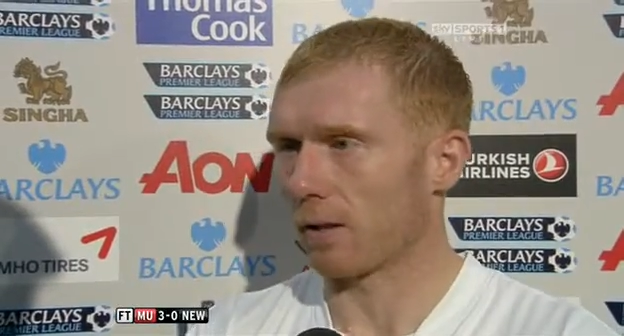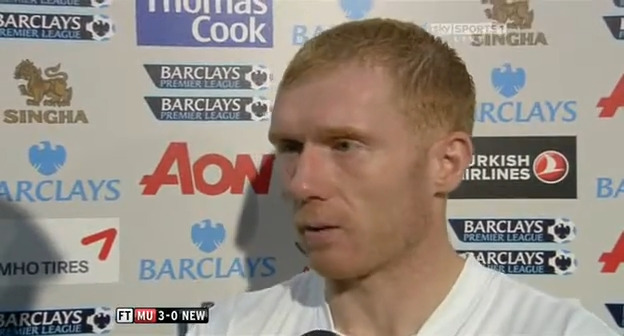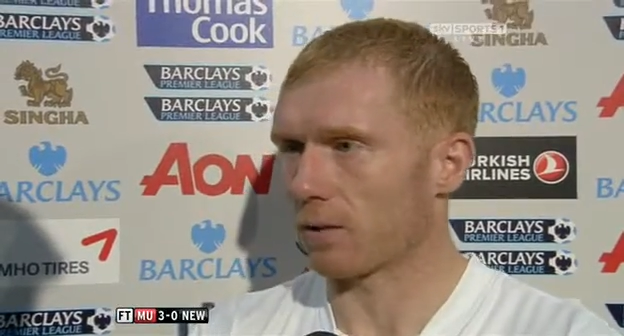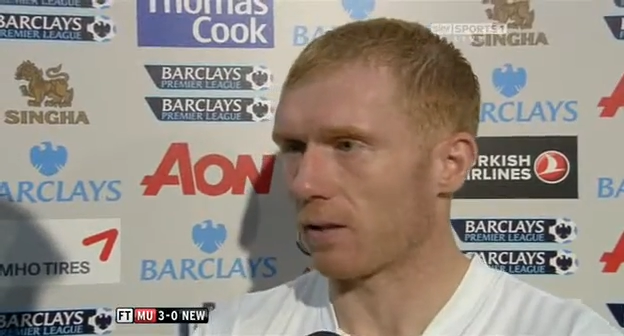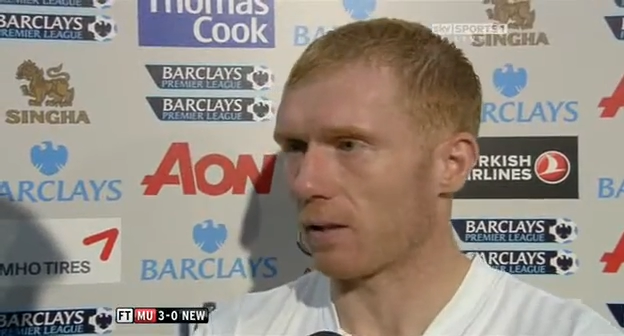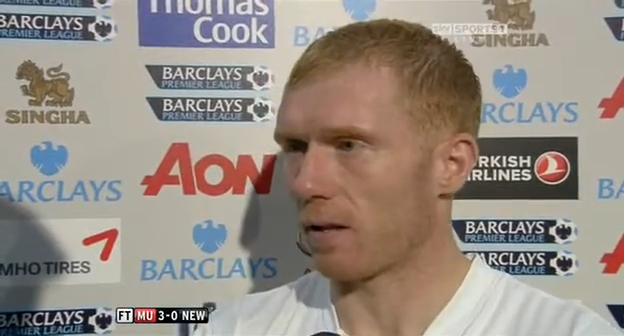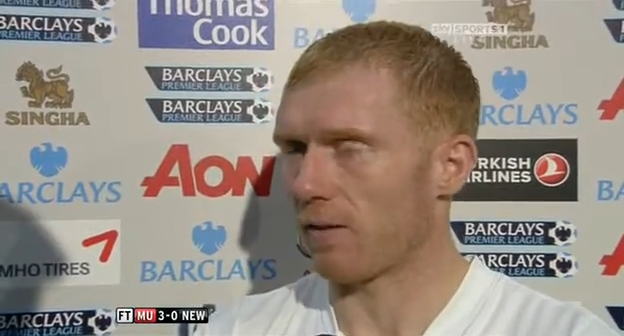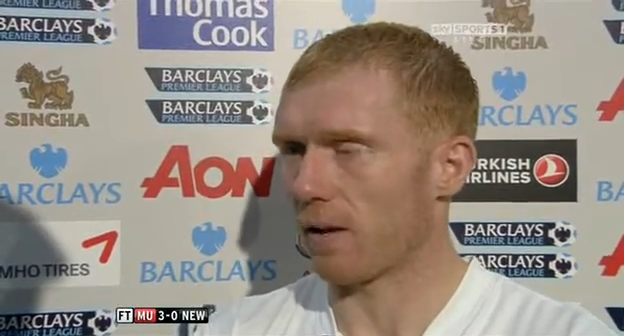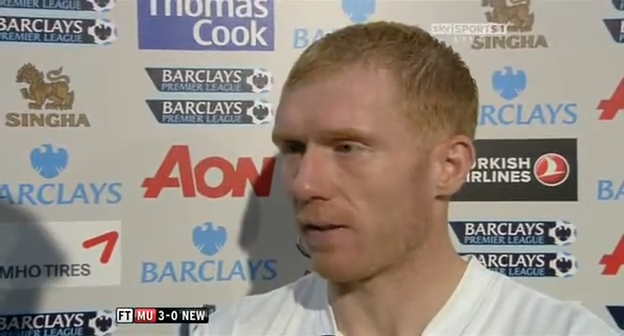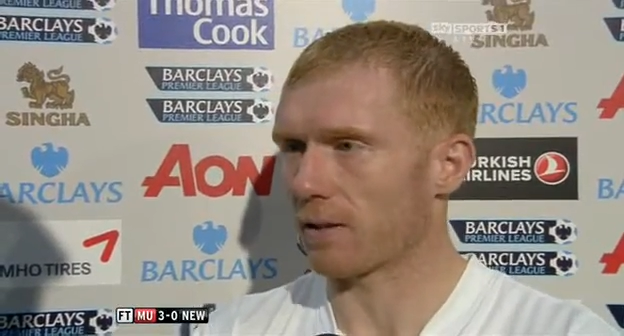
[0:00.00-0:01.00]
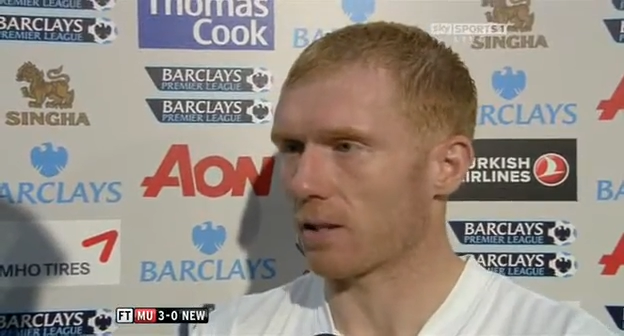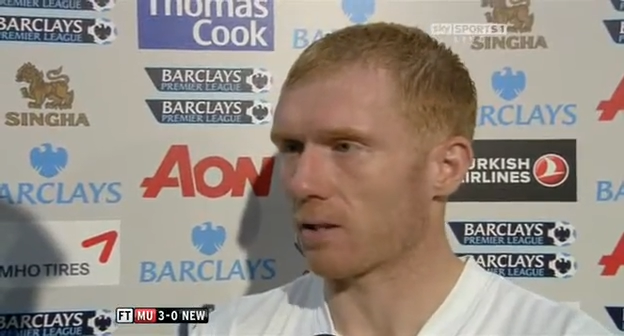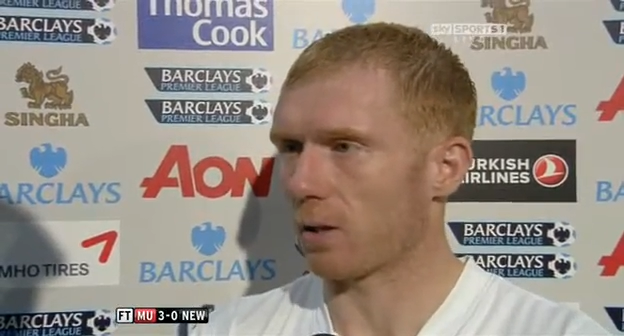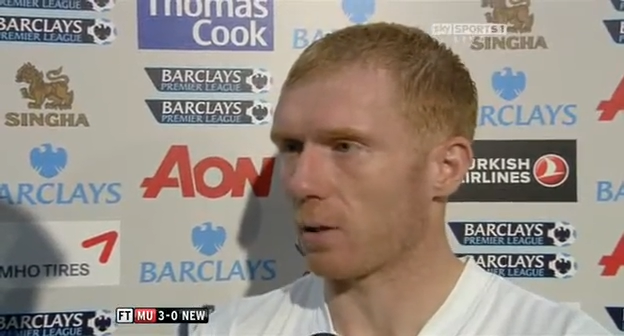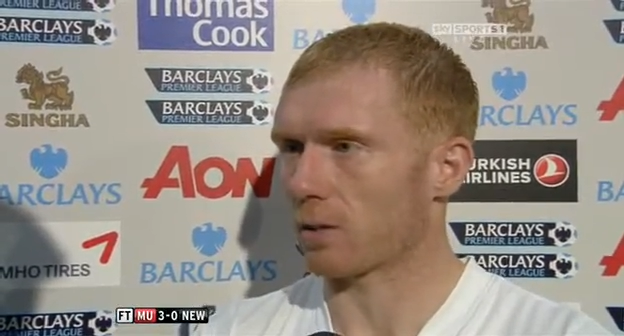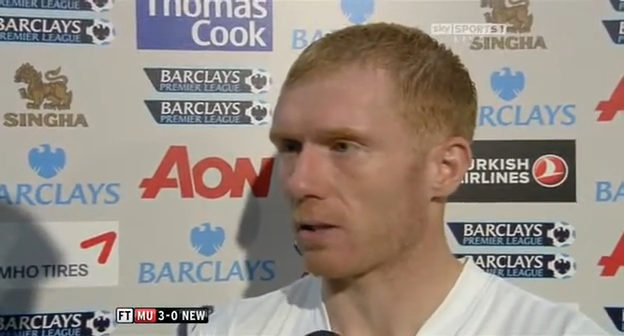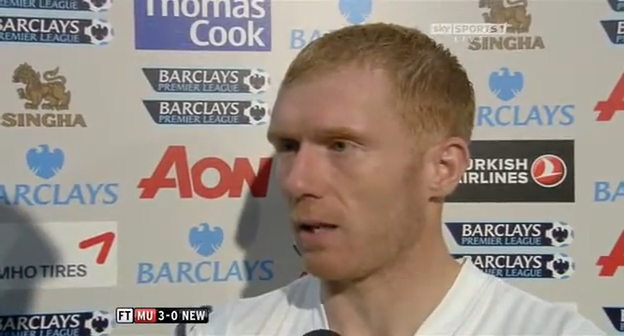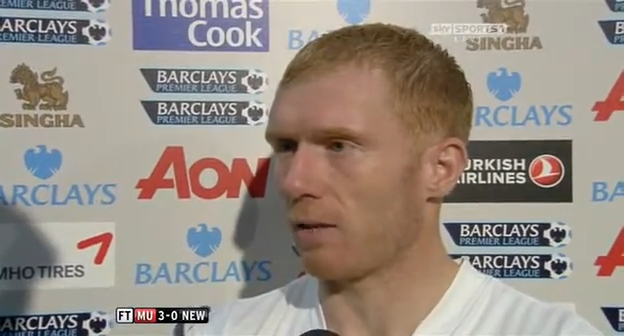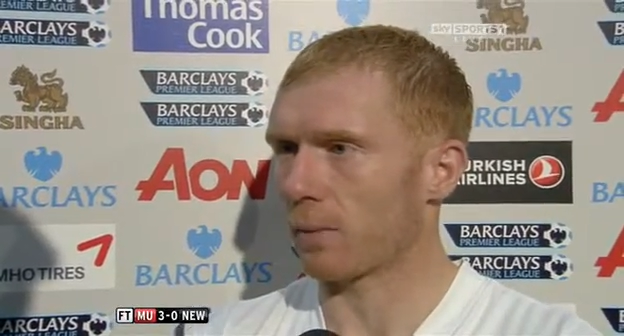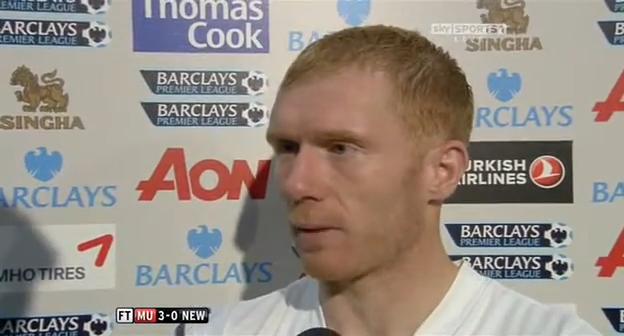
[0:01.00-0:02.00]
you know, it was a fantastic goal to
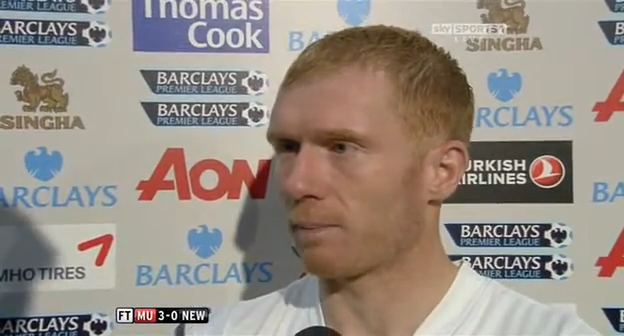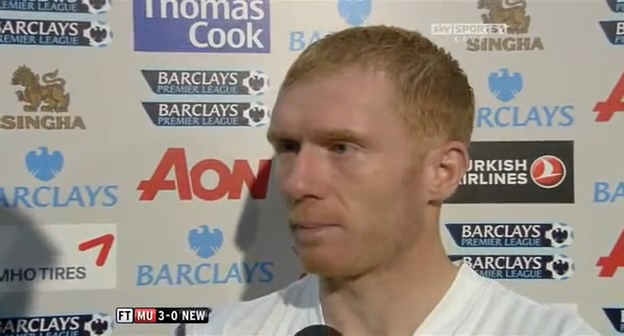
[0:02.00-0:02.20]
start off with.